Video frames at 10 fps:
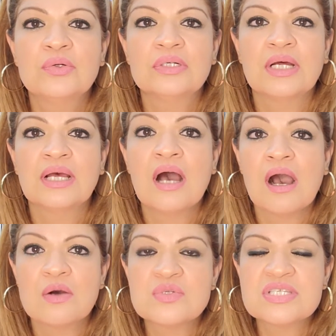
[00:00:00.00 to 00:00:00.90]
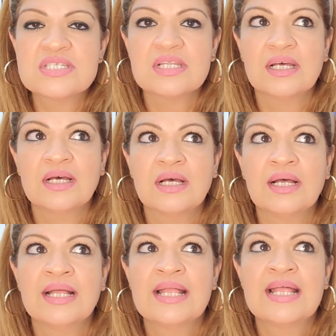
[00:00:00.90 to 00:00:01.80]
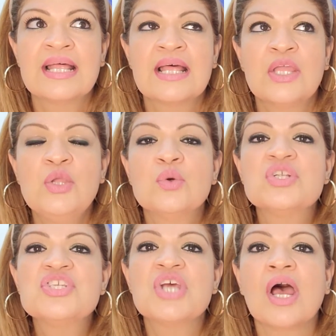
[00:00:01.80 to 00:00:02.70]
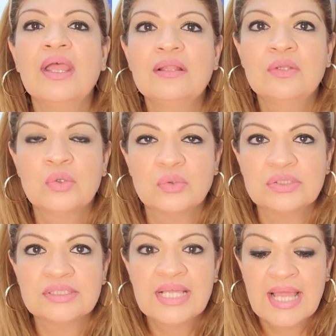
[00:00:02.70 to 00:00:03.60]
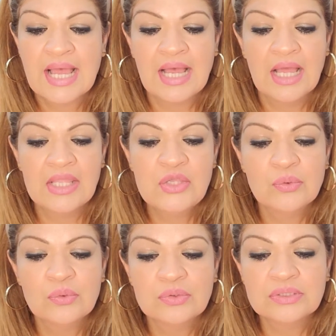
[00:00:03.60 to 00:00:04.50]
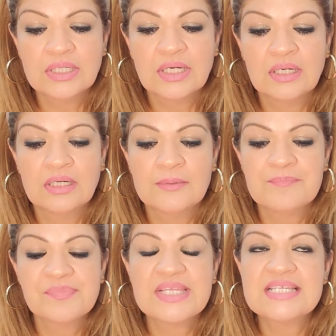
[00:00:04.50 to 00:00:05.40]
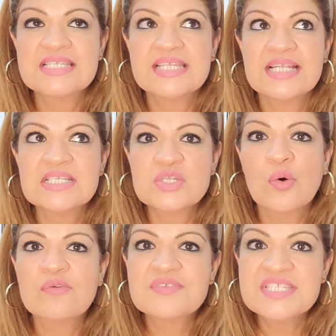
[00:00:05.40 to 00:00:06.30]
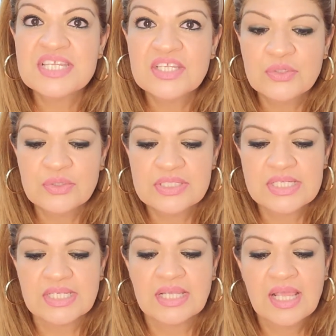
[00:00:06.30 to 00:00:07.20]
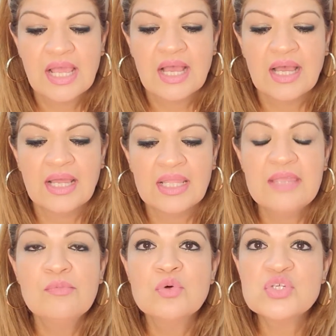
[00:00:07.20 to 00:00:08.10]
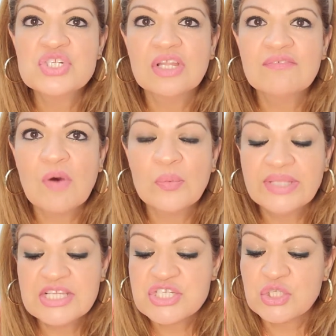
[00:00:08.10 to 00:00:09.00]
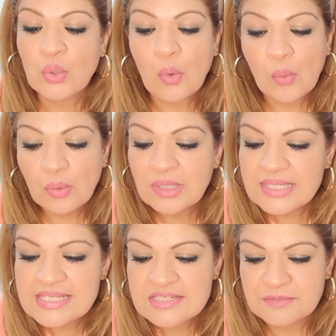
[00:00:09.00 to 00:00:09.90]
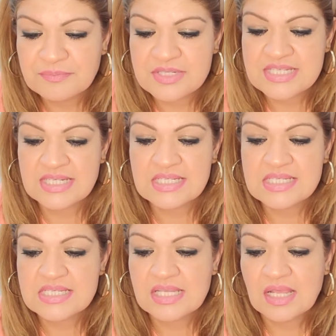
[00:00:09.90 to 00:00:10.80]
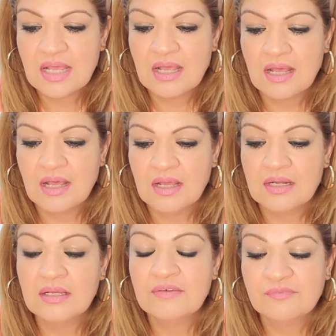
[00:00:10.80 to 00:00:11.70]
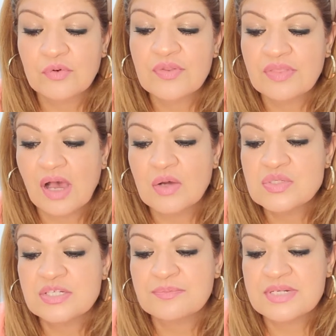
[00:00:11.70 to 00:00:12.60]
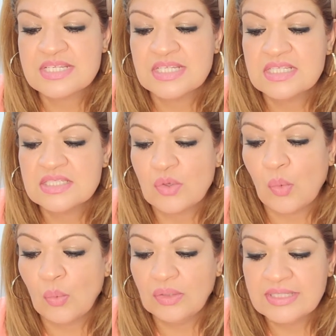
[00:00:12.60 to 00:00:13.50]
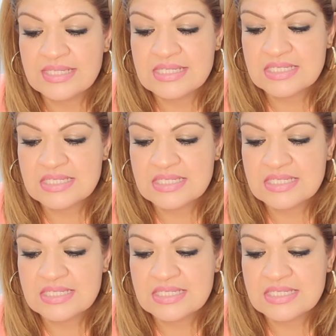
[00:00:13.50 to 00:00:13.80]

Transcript: house, your childhood, your sense of security, emotional foundation. All these represents fourth house represent all these